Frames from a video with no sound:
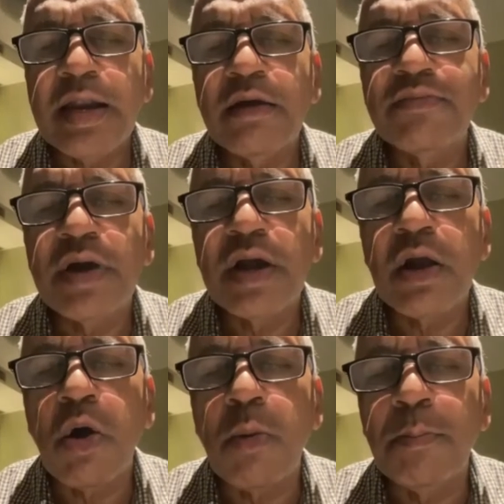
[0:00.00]
of a
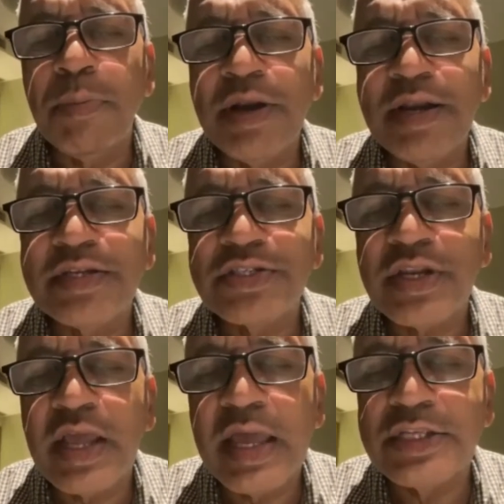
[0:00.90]

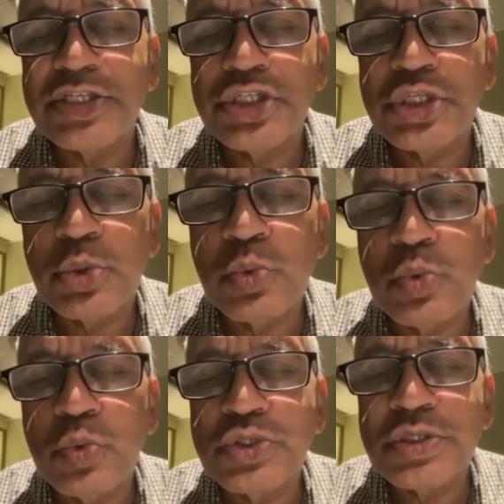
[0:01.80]
competition
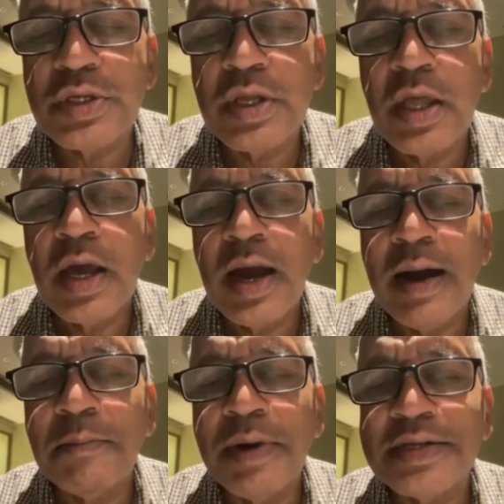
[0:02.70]
ensues
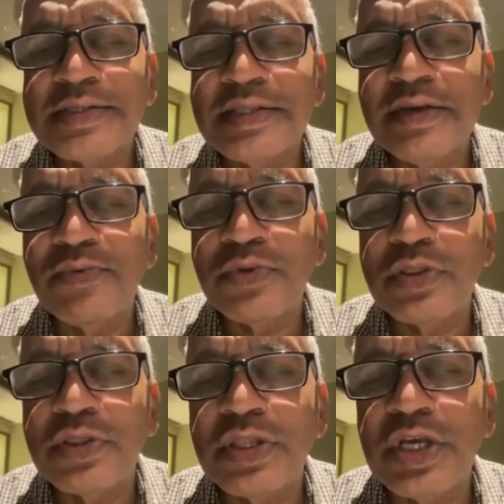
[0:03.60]
amongst the
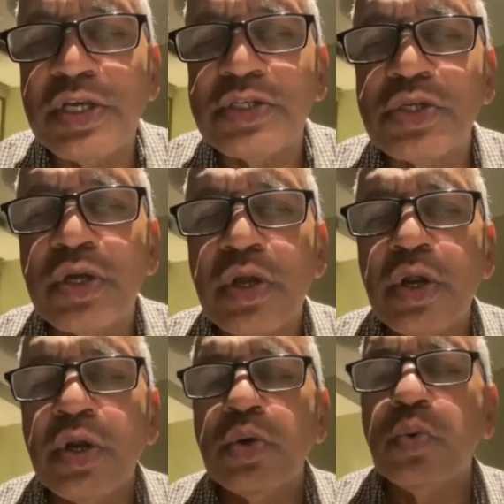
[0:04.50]
vrittis
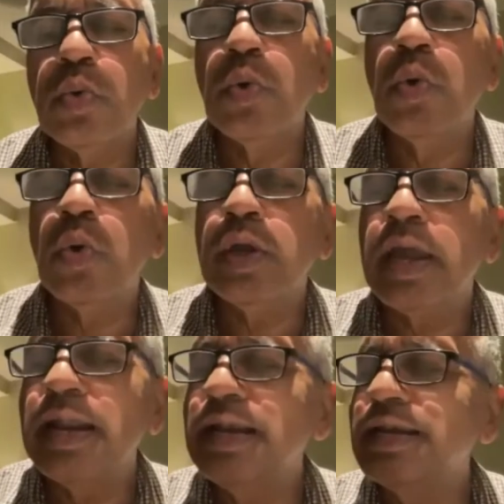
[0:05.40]
to go
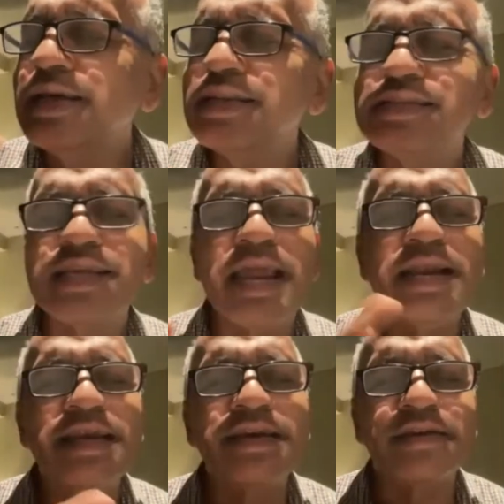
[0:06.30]
helter
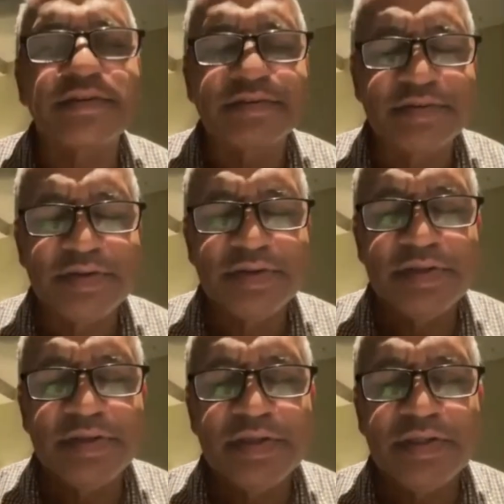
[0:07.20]
skelter.
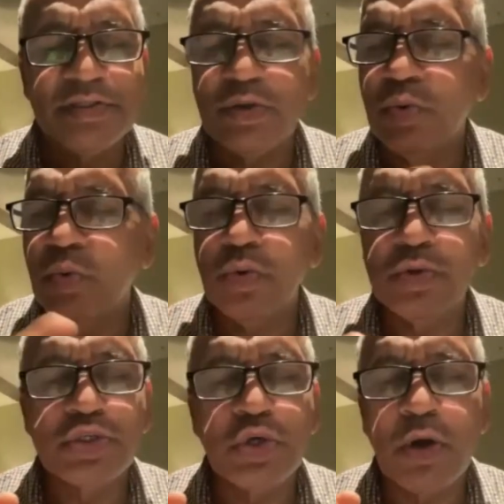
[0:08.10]
The whole
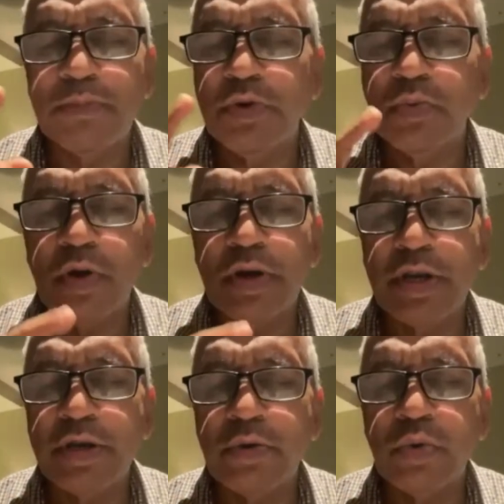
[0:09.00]
job you
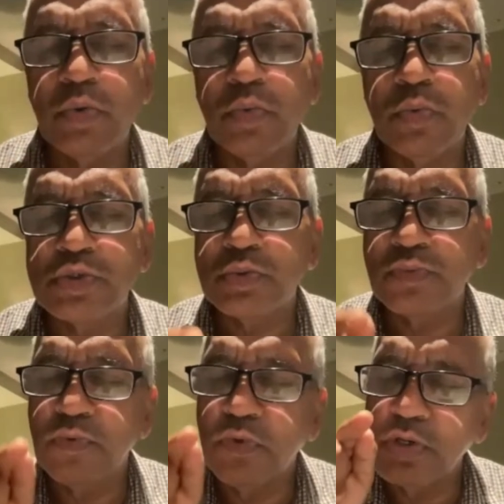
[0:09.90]
wanted to do was to
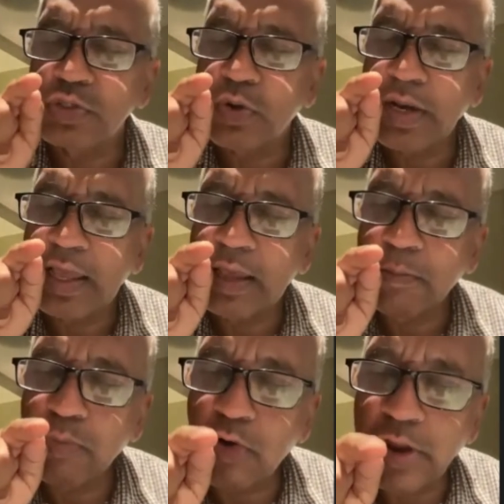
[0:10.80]
focus on a
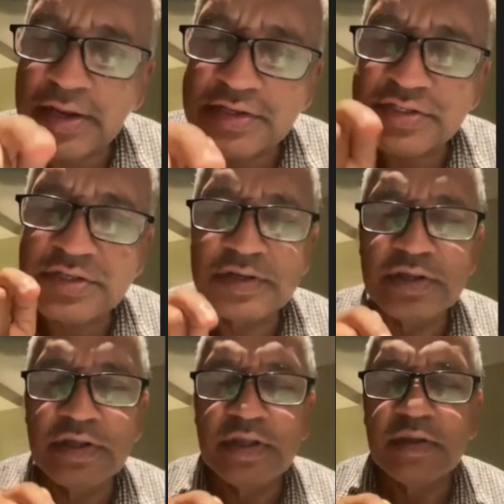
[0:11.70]
point,
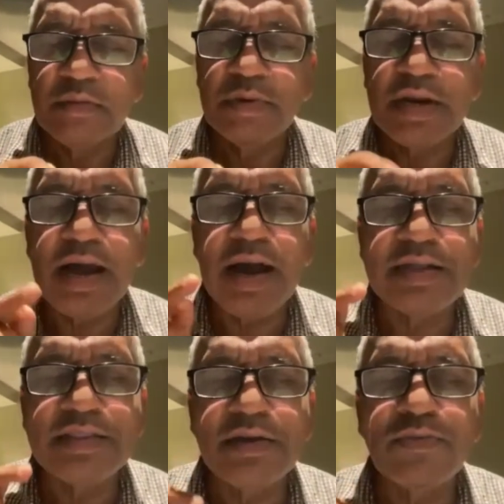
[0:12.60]
but
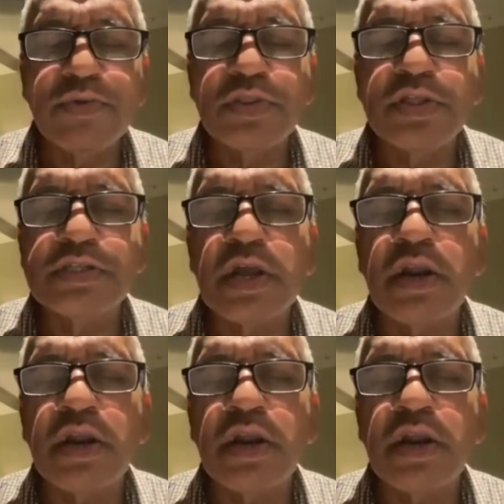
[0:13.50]
other vrittis are